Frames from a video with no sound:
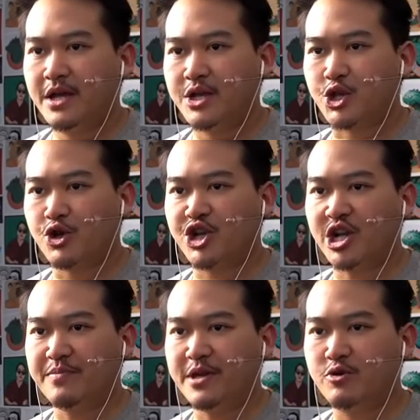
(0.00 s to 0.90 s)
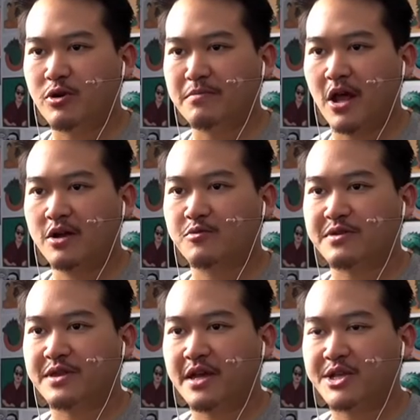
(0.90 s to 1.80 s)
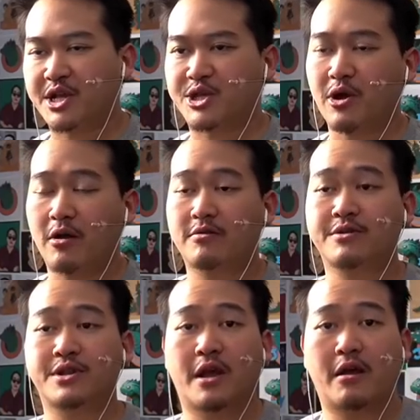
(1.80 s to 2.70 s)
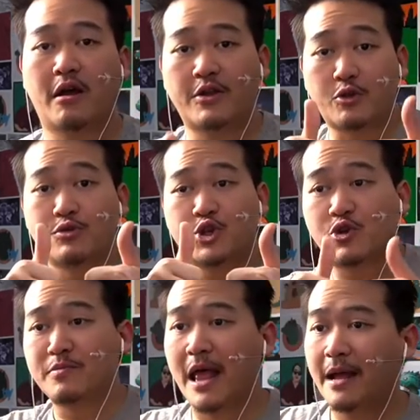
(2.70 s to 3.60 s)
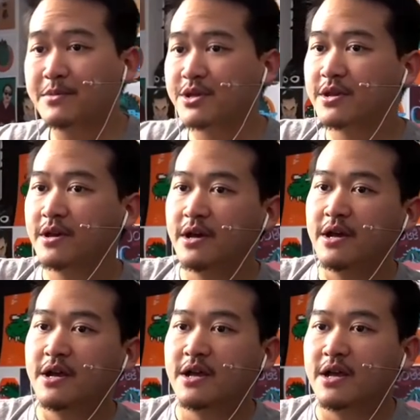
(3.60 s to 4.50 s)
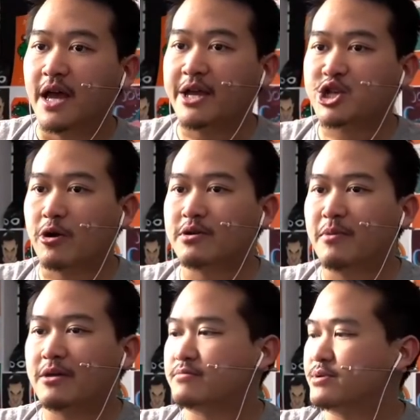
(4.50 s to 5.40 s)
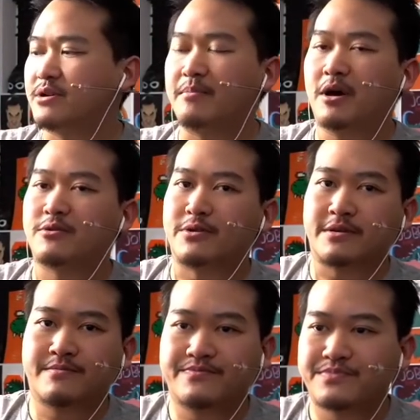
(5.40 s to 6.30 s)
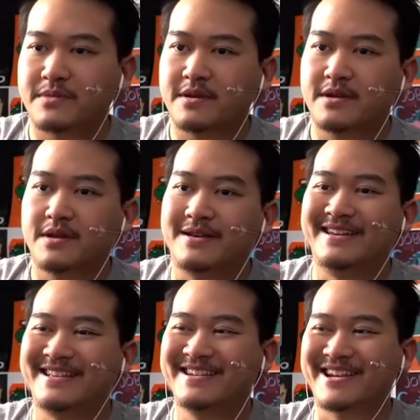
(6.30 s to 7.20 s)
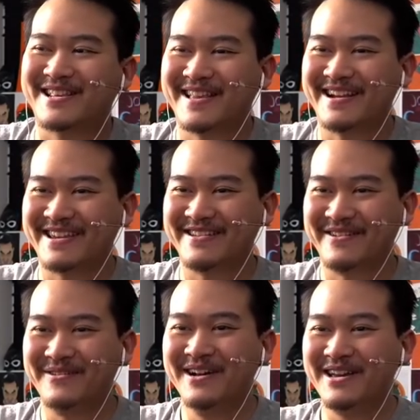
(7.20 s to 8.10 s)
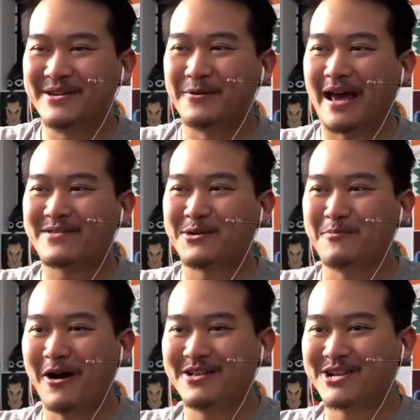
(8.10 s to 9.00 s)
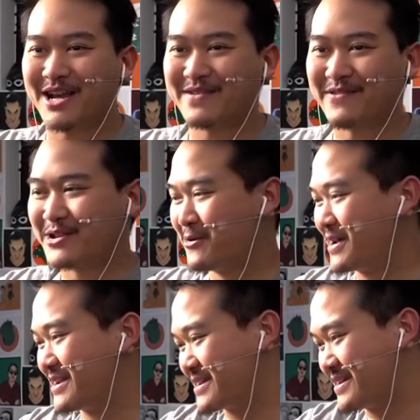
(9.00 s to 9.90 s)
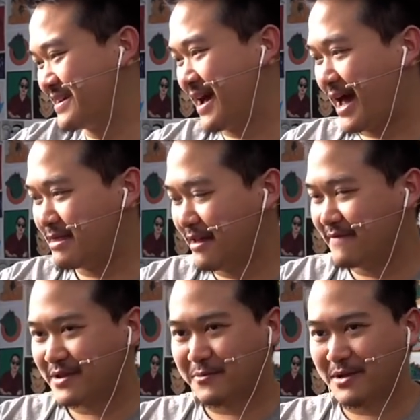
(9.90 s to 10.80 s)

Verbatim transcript: Sir Chibi Grimlock with $6 through the Streamlabs. Hey, sorry to bother. You're not bothering. Just letting you know. You don't have to apologize for donating. I love it